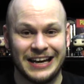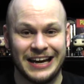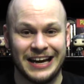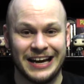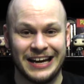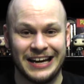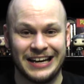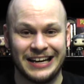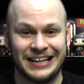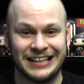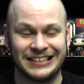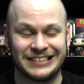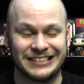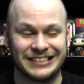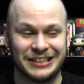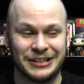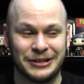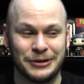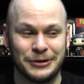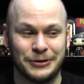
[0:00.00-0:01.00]

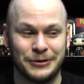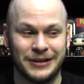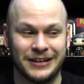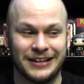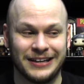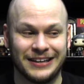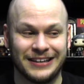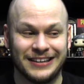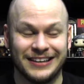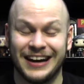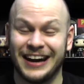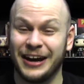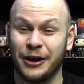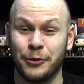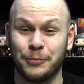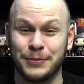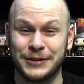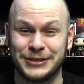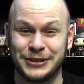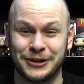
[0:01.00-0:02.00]
I
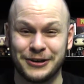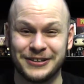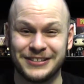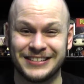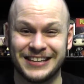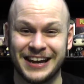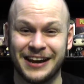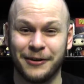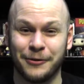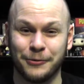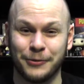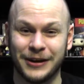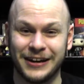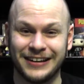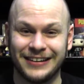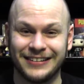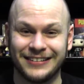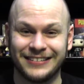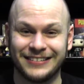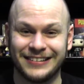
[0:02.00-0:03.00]
hope it turns out
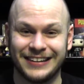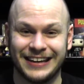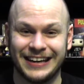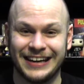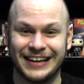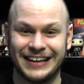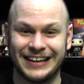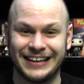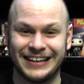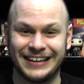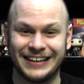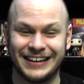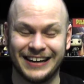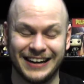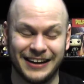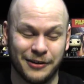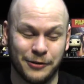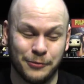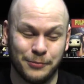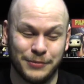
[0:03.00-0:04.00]
well.
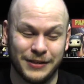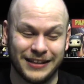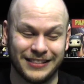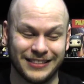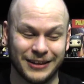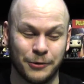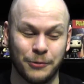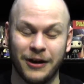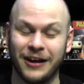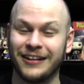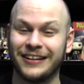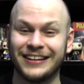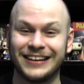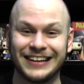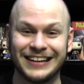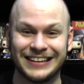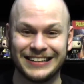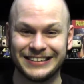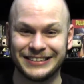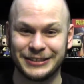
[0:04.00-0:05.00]
I hope that the
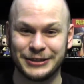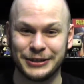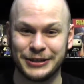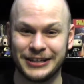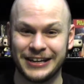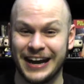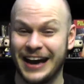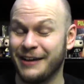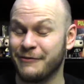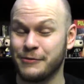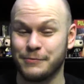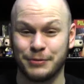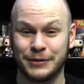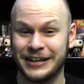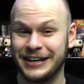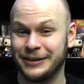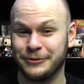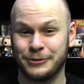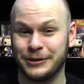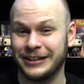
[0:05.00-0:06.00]
quality is good. Haven't
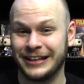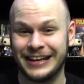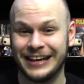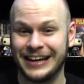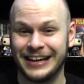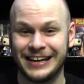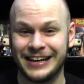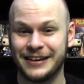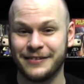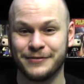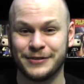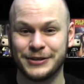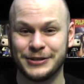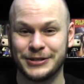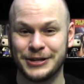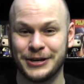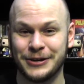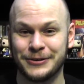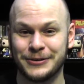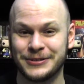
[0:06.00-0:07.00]
planned really any of the
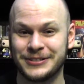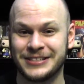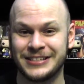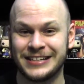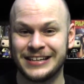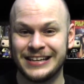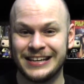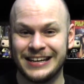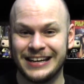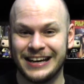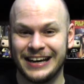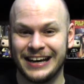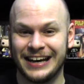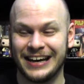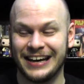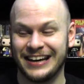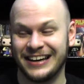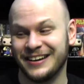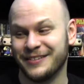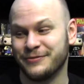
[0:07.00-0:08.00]
jokes.
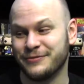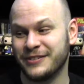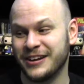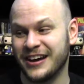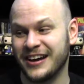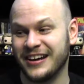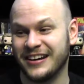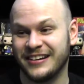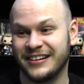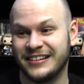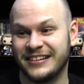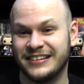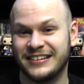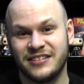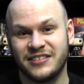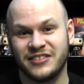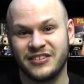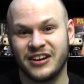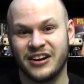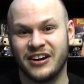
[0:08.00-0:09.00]
If not,
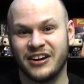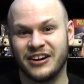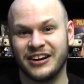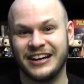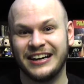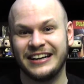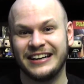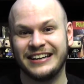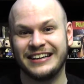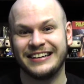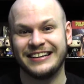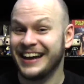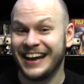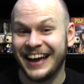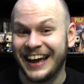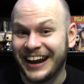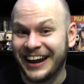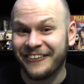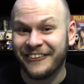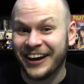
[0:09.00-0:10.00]
sorry.
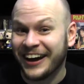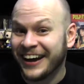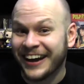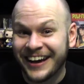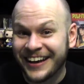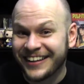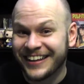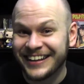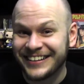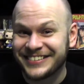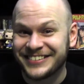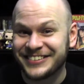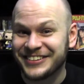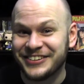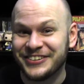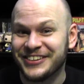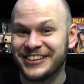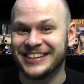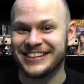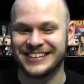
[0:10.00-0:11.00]
Anyway, let's
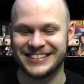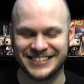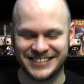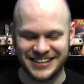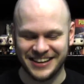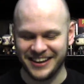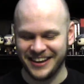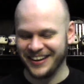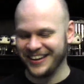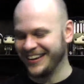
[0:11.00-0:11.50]
do this.